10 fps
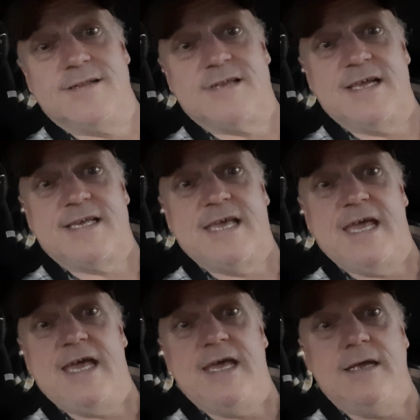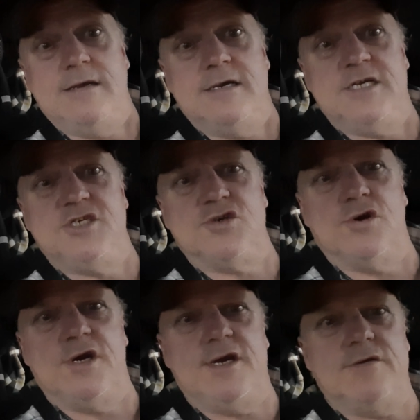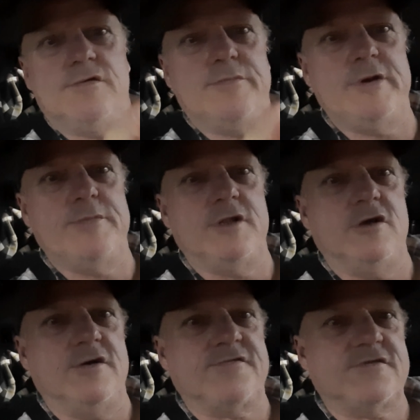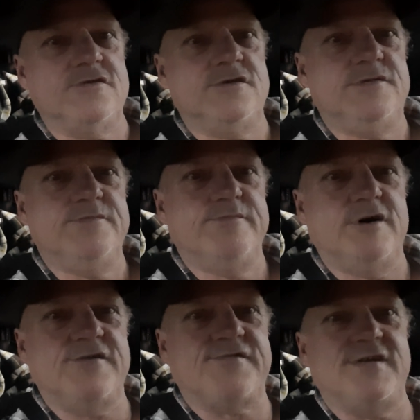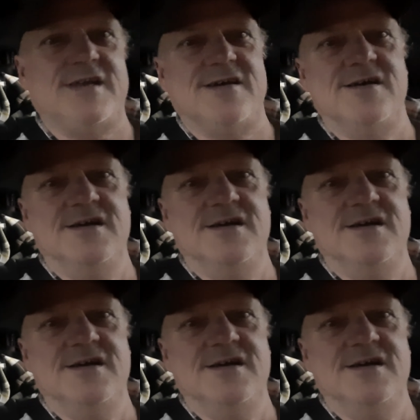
Take care, enjoy, and remember life's good. Bye for now.